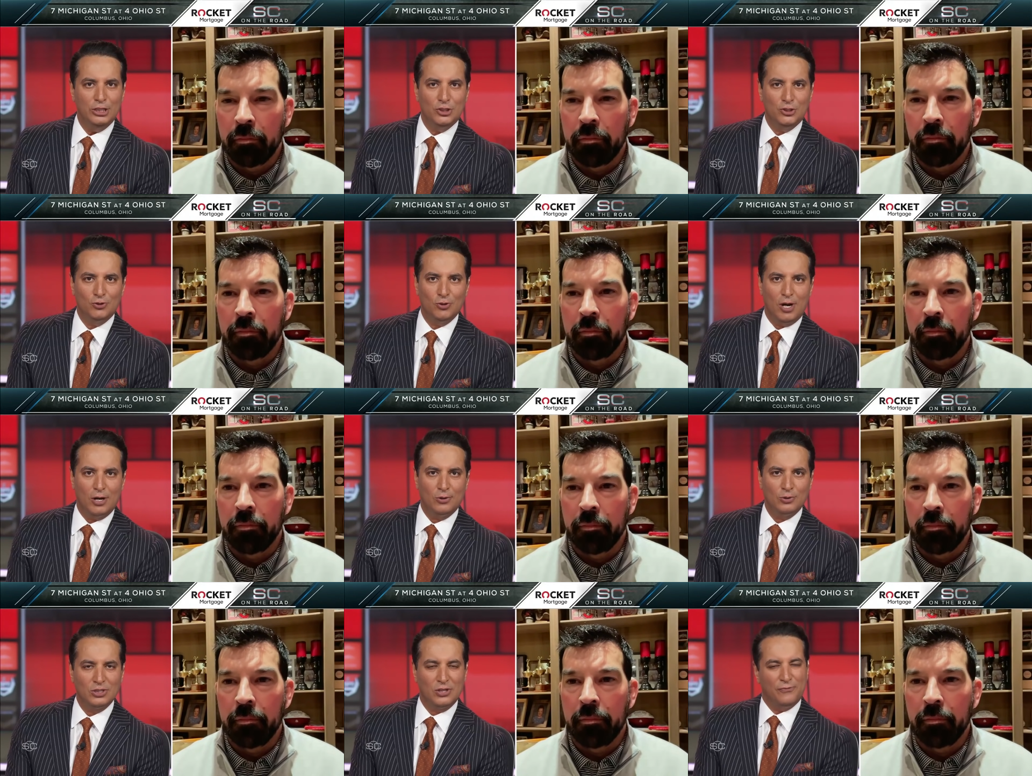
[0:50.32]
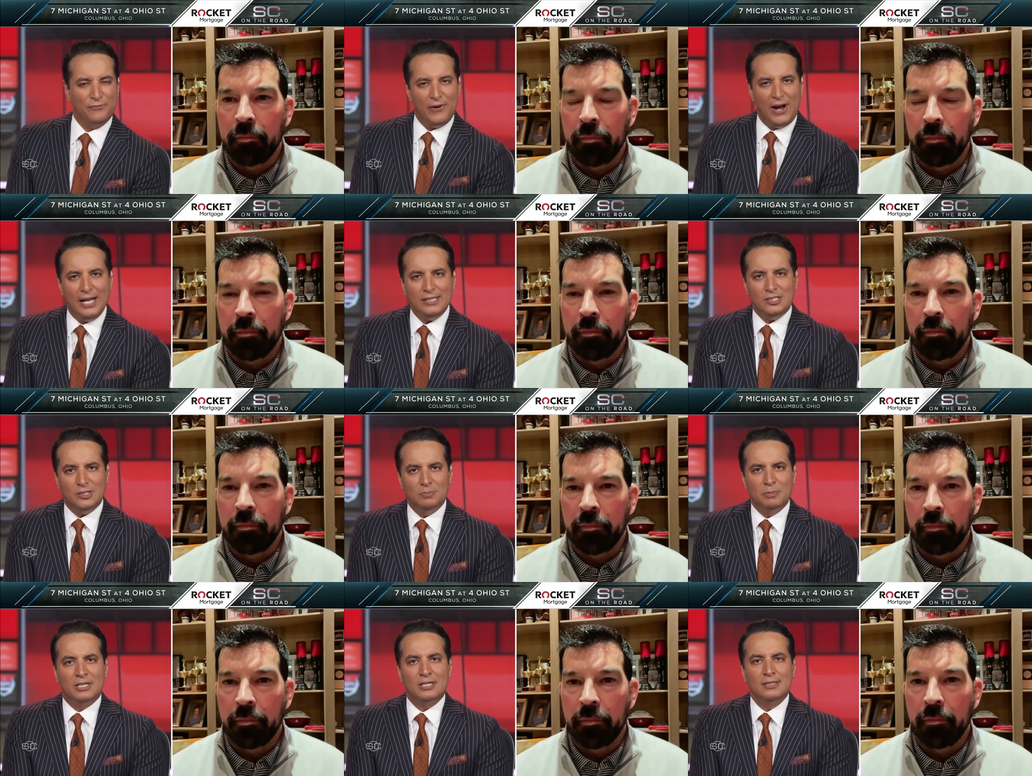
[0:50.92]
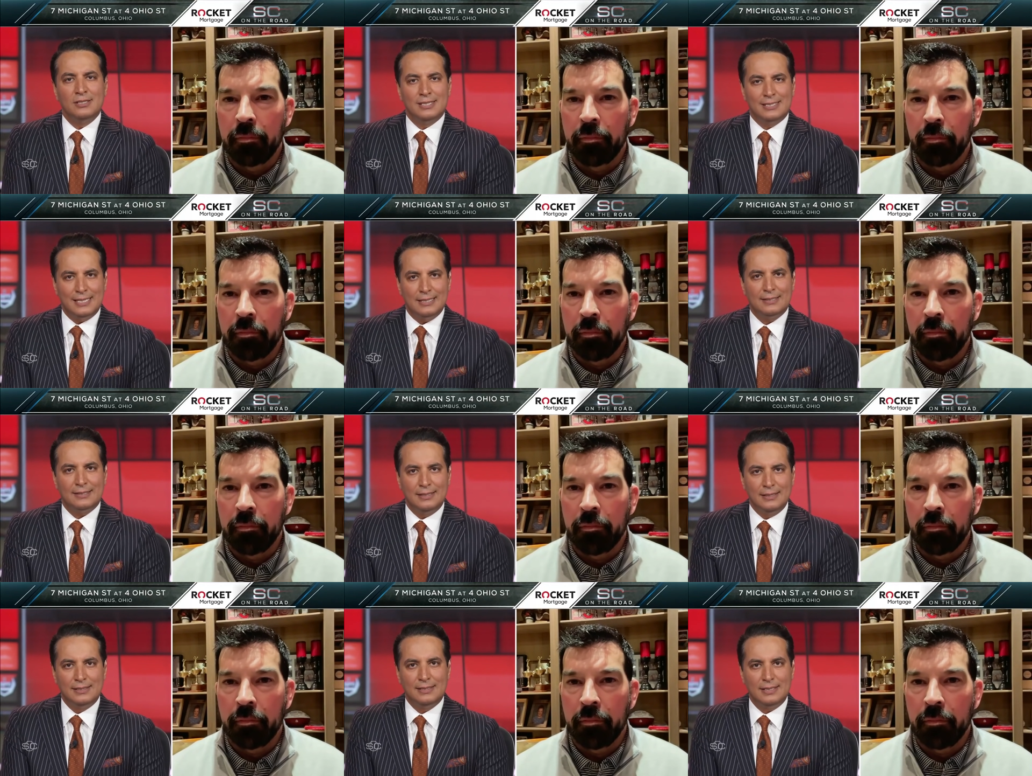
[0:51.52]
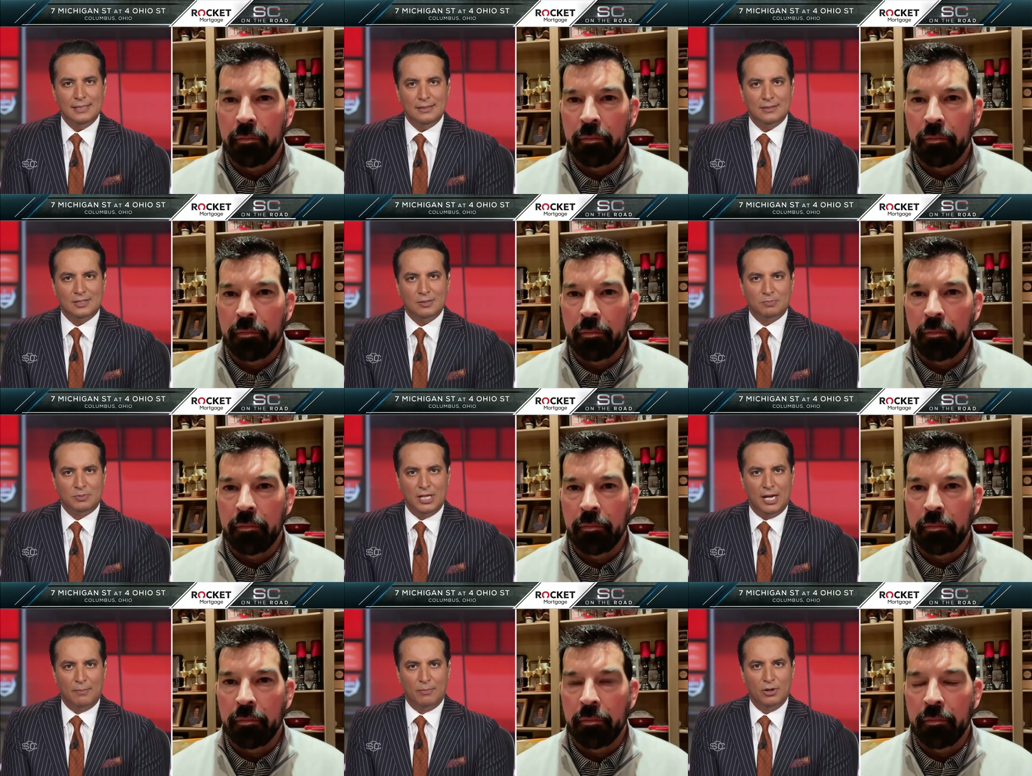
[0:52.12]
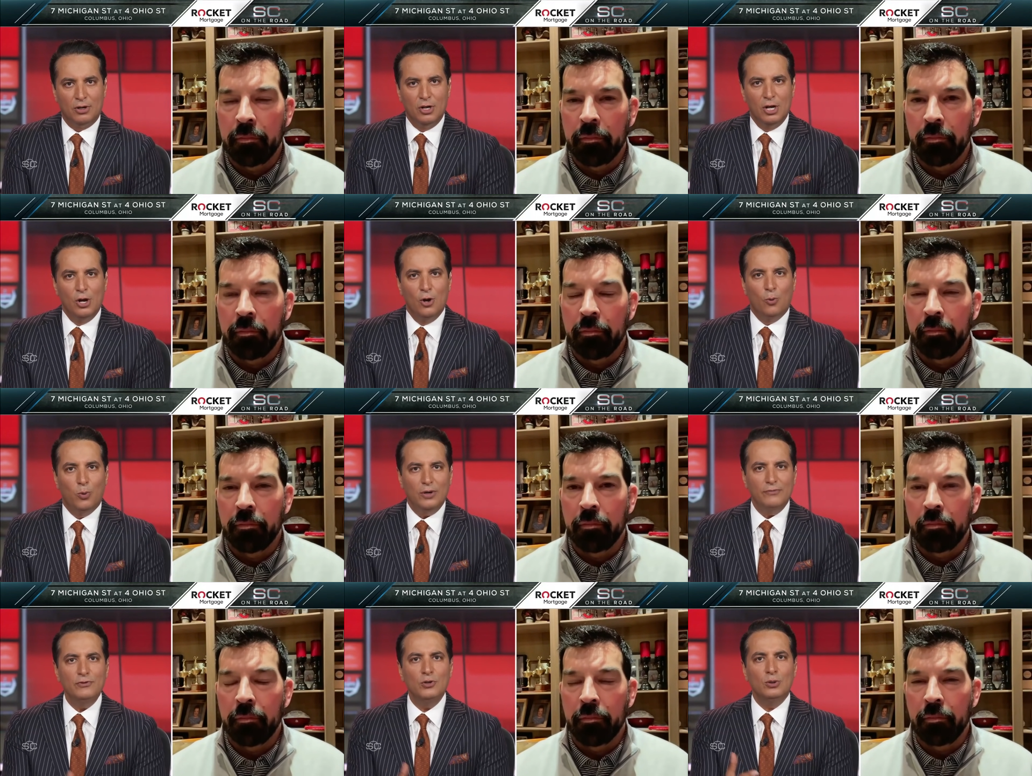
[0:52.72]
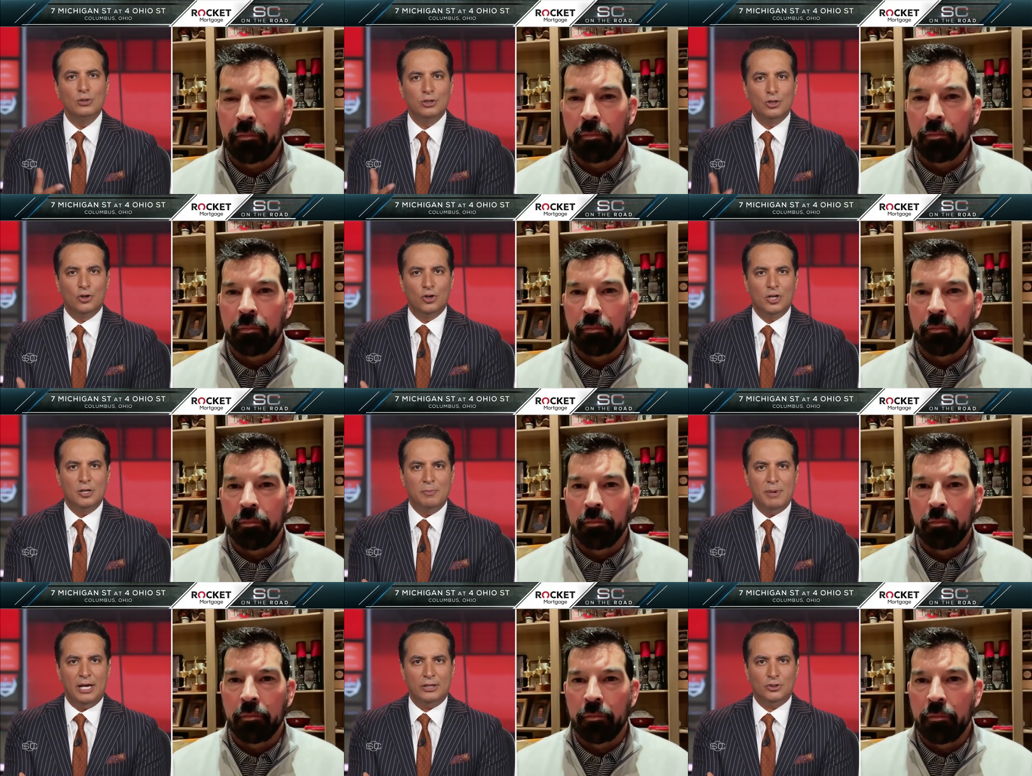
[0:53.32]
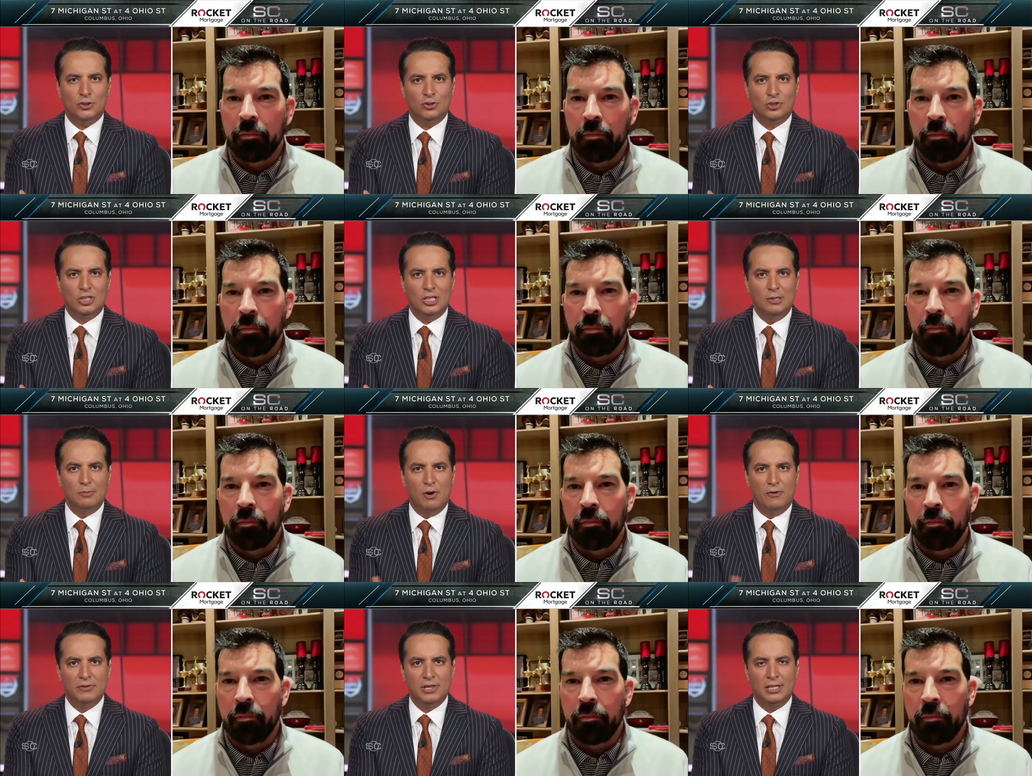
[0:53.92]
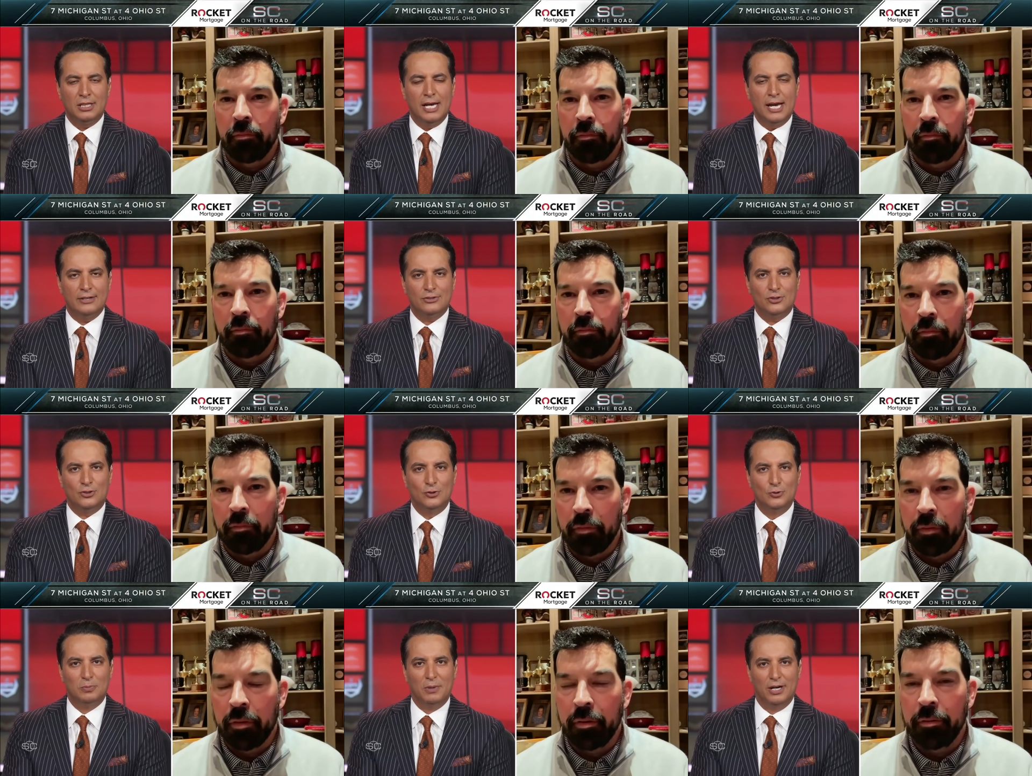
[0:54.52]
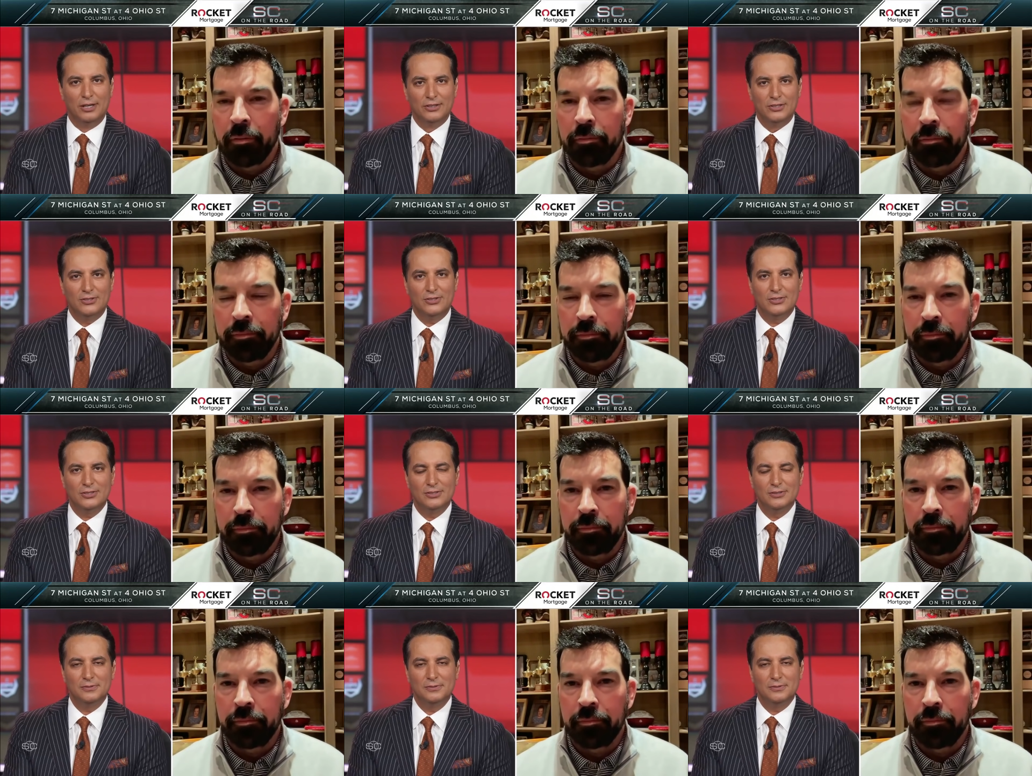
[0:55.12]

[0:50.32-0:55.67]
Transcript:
Speaker 1: struggles to find some consistency in September, what have you learned about your team over the last two months?